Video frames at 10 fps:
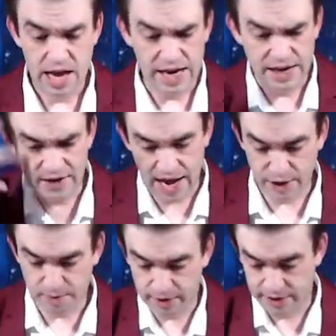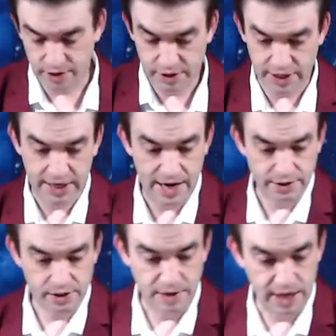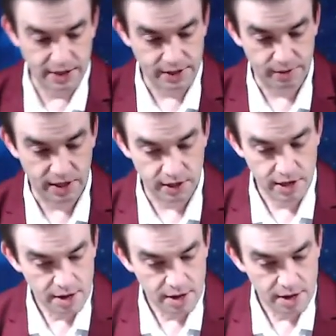And even houseplants are sticking out to me on this one.